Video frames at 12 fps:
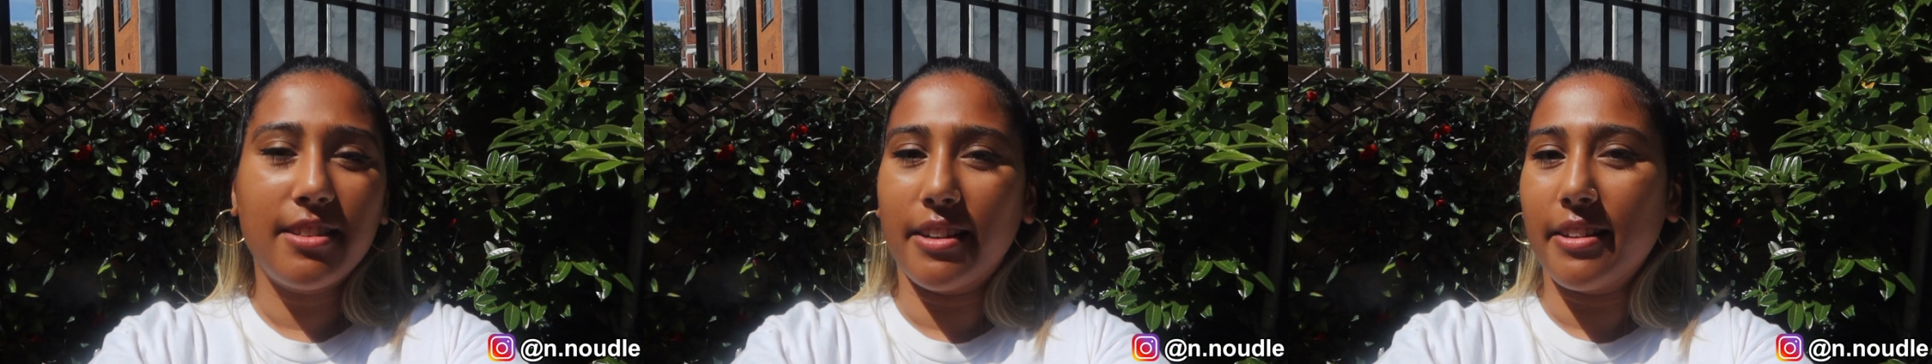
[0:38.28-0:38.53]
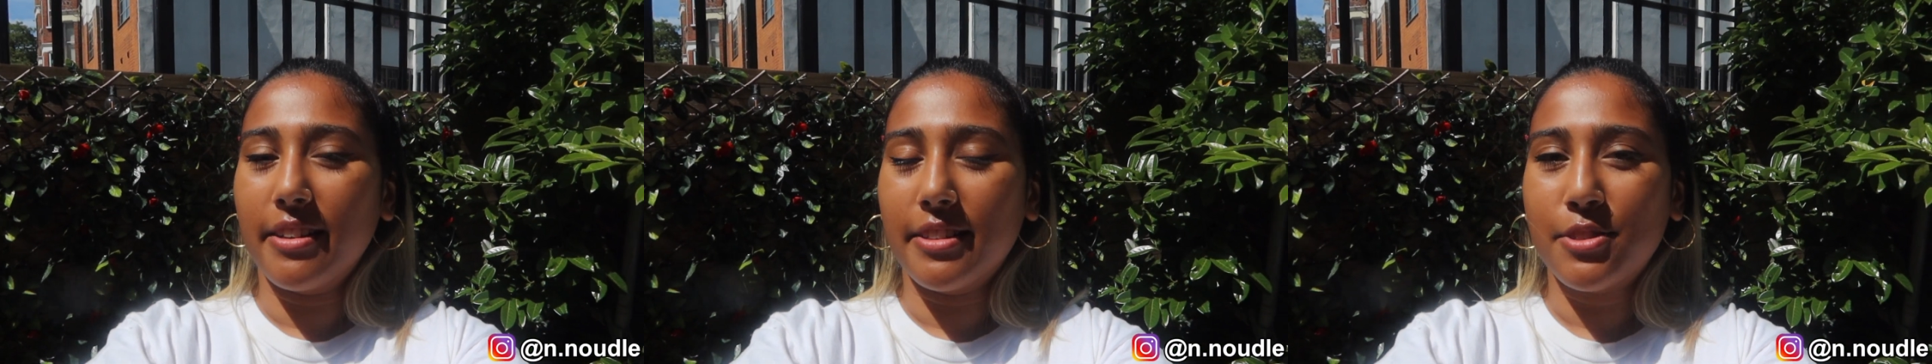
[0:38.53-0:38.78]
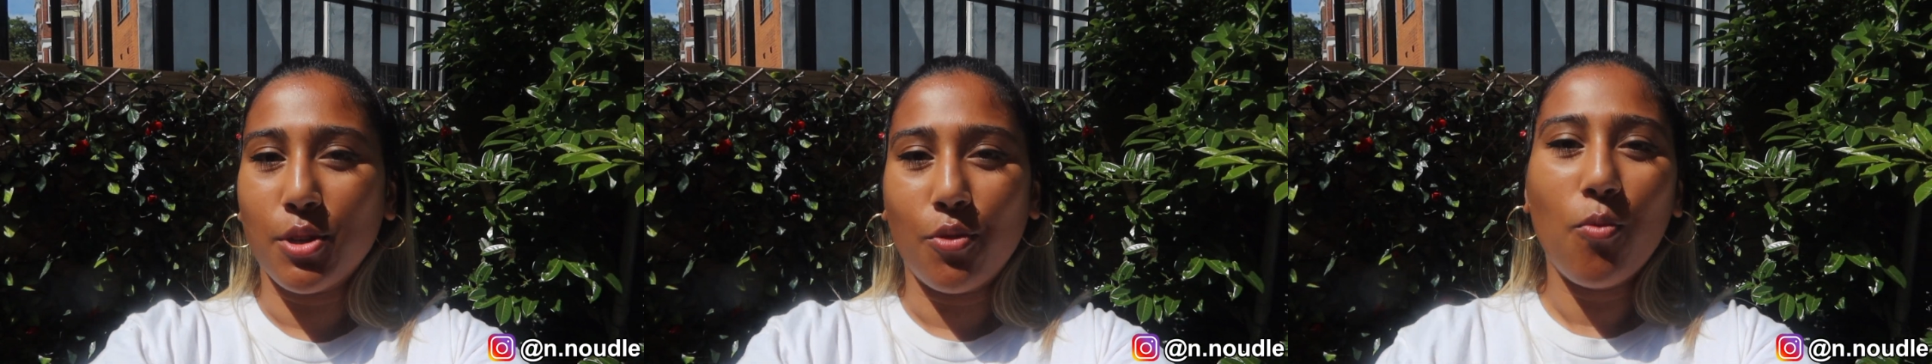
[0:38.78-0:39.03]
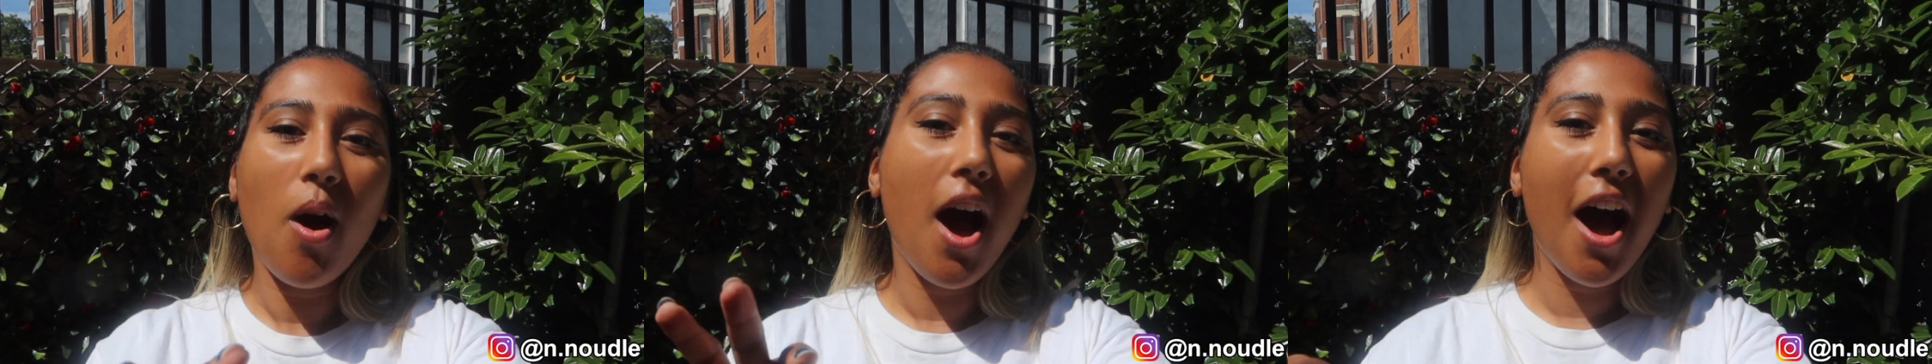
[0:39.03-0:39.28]
gonna sort
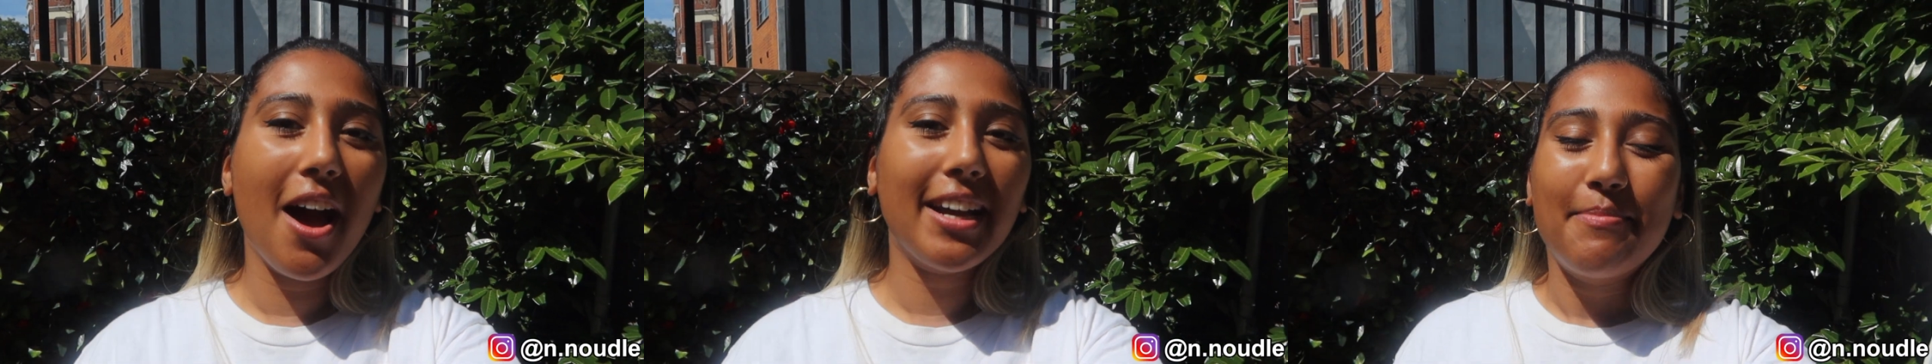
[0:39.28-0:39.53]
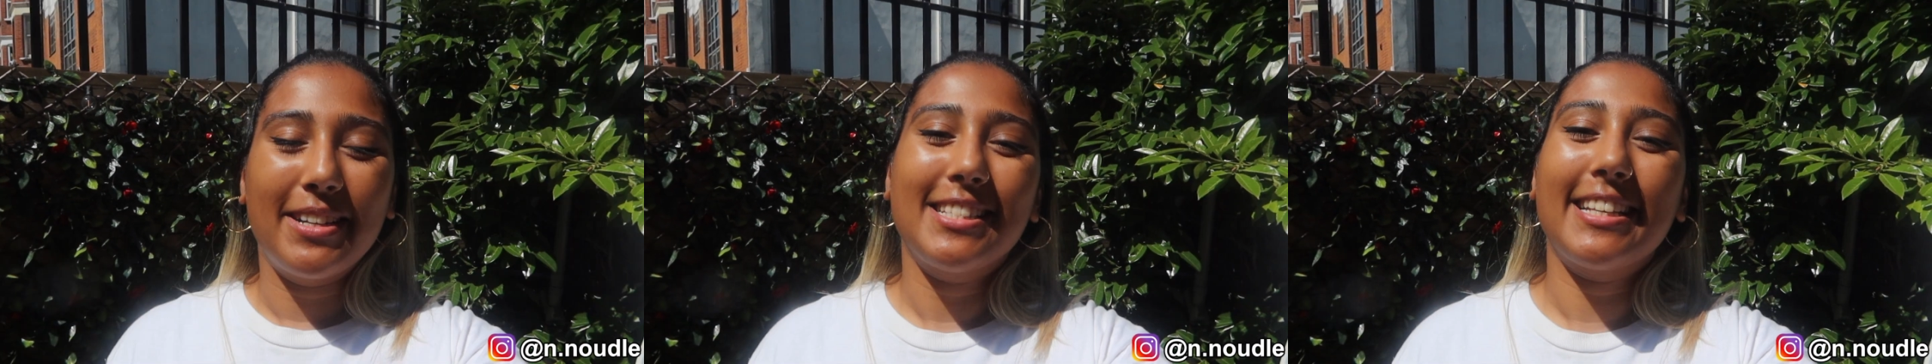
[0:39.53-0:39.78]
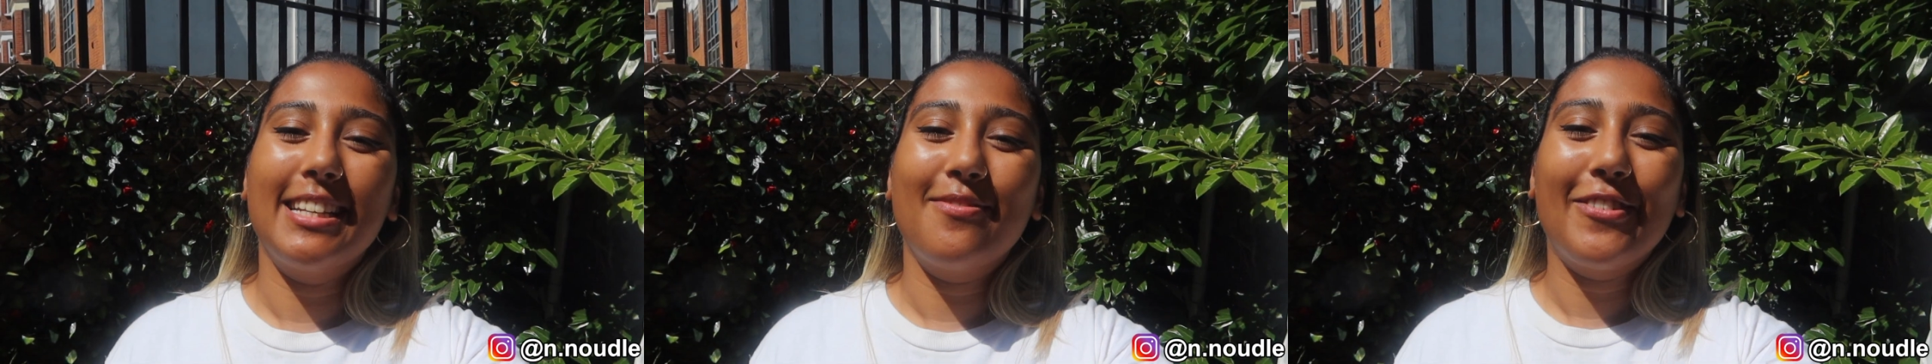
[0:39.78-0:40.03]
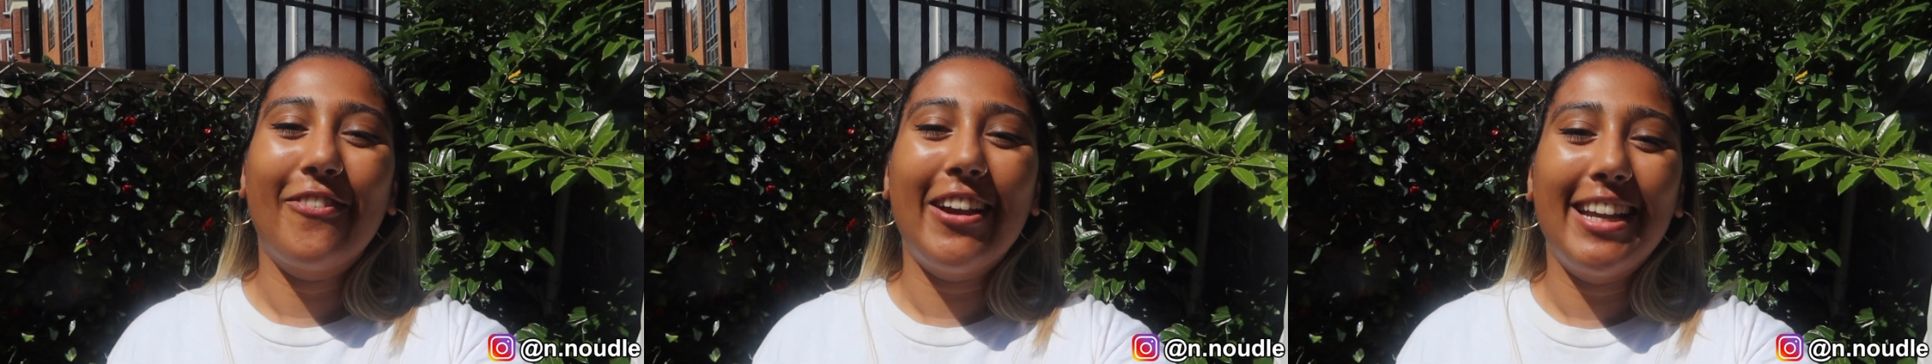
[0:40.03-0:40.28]
of work, but it's gonna
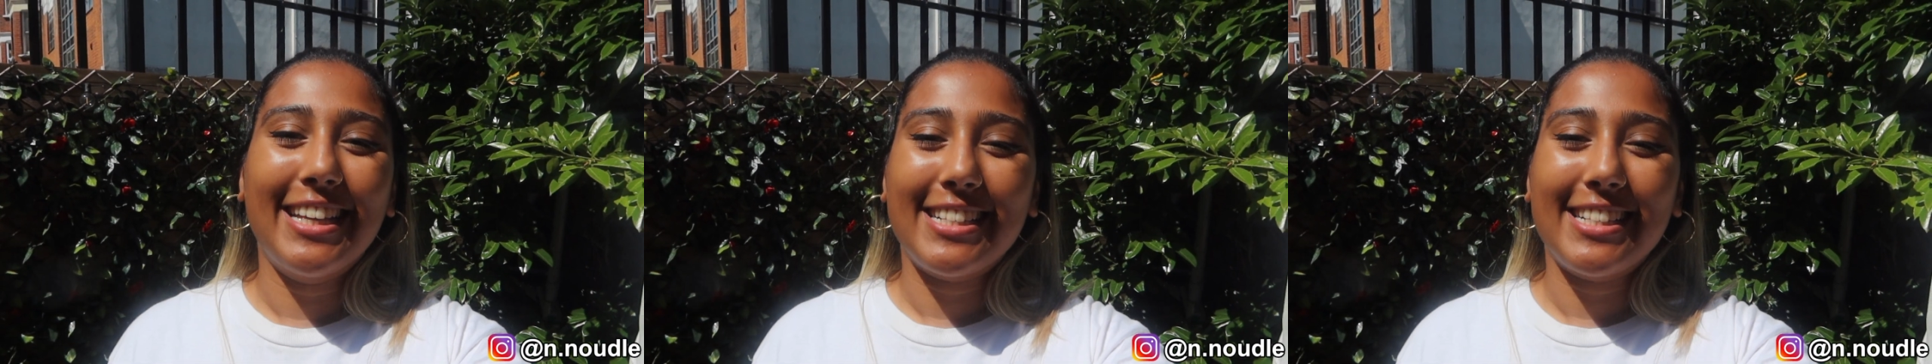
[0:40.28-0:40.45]
be really